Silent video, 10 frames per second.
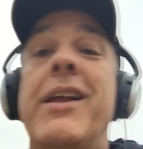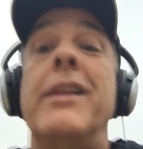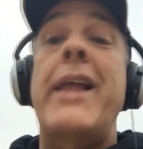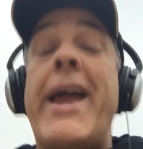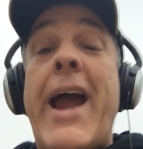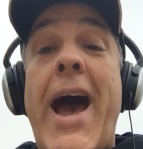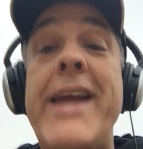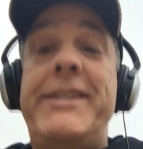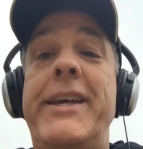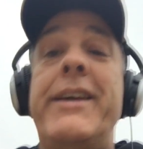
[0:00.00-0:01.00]
Like I
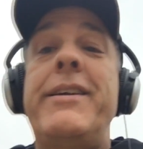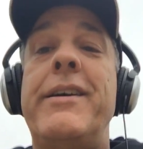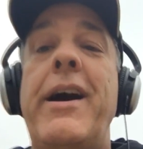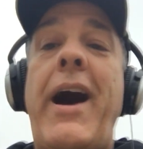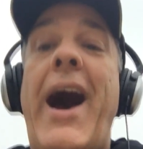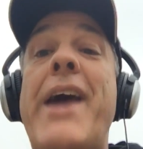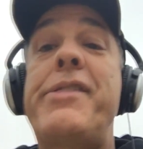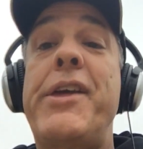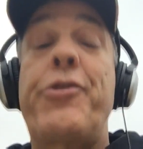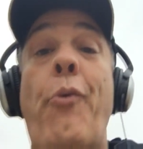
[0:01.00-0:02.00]
did, I
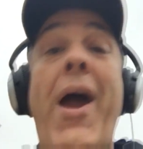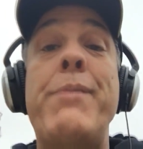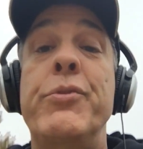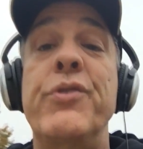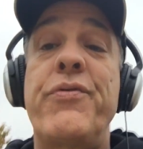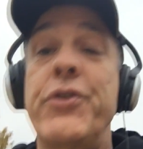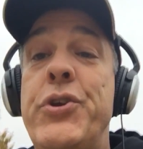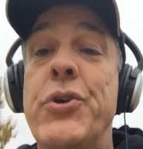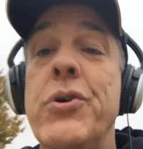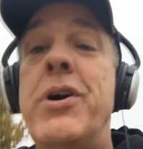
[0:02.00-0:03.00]
think the right move for
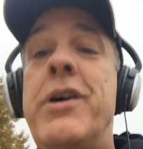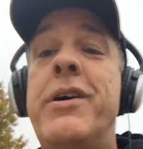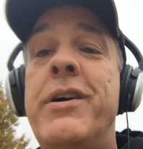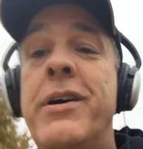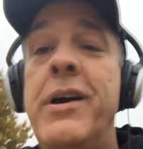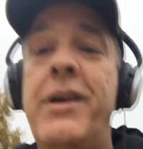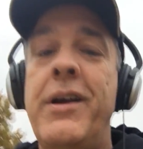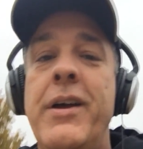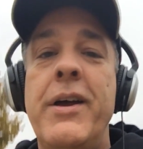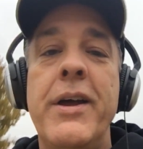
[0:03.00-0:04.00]
you
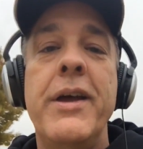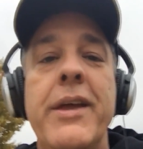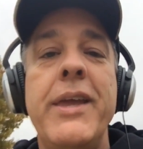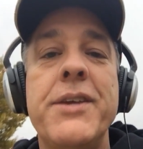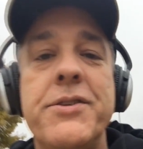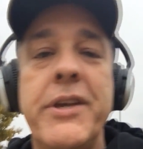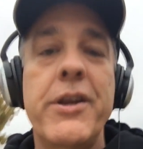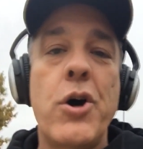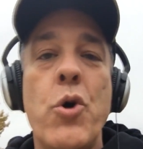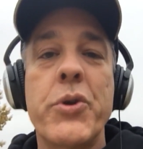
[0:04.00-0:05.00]
is to
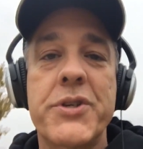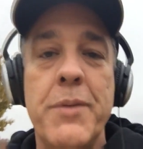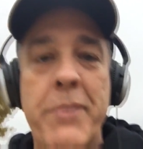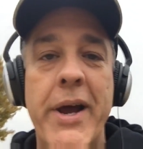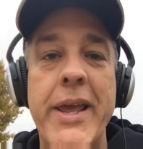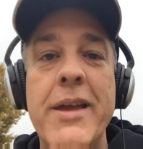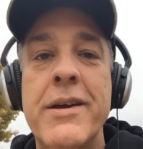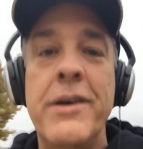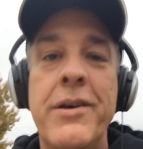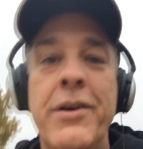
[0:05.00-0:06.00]
get a hold of somebody
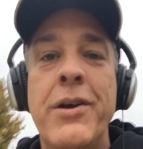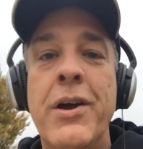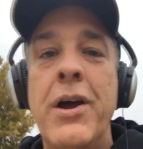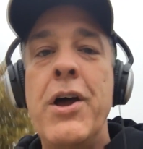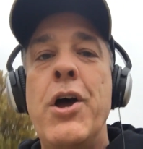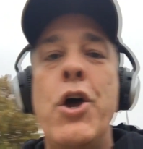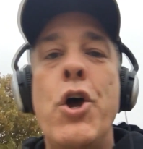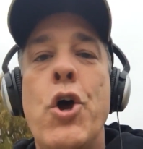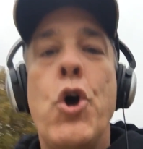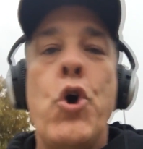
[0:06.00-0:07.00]

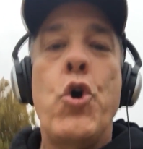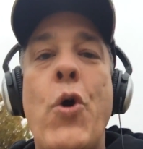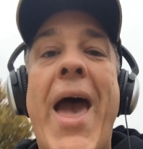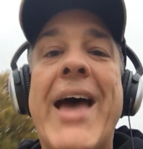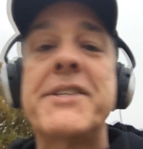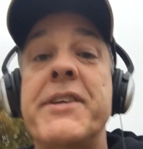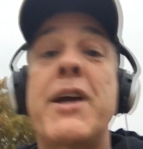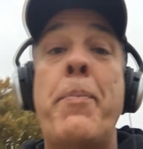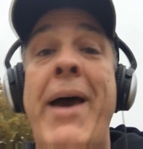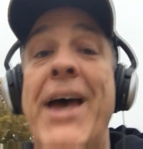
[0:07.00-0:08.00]
who has the
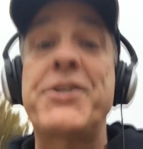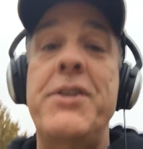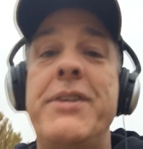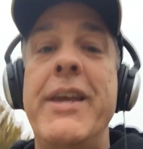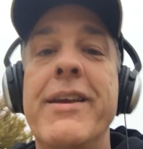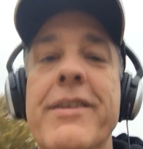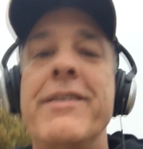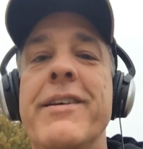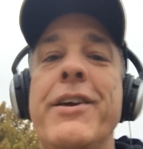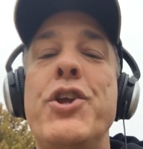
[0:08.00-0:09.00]
capacity
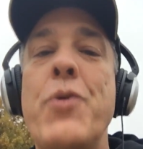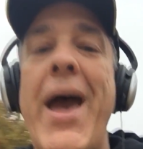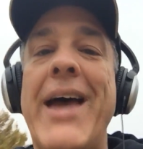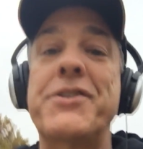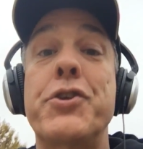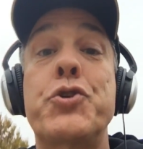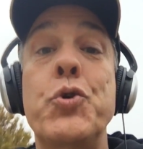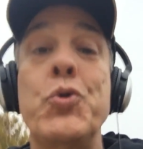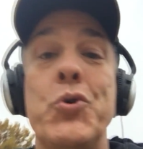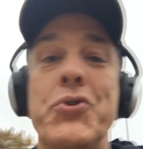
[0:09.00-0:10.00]
and who has the
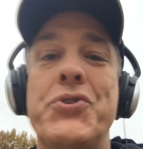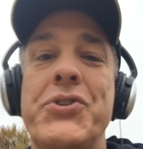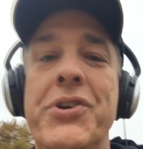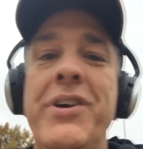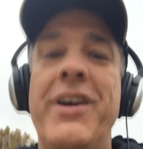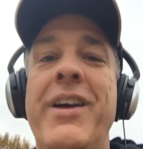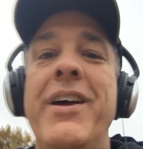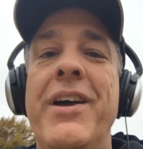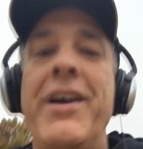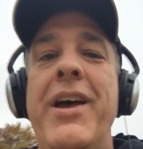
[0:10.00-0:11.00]
tools,
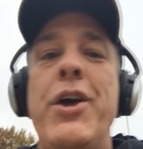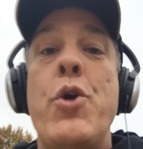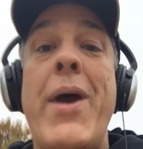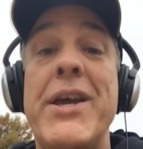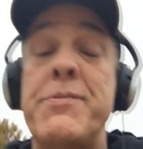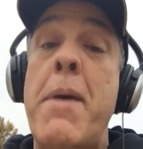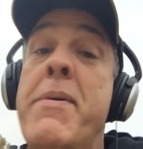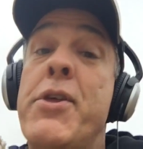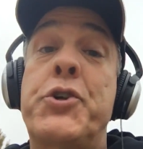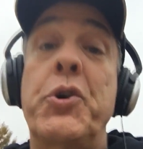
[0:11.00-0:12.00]
who has
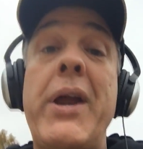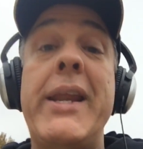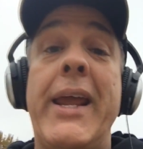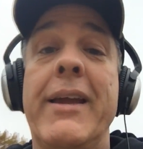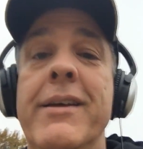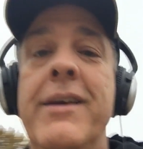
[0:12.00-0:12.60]
maybe the training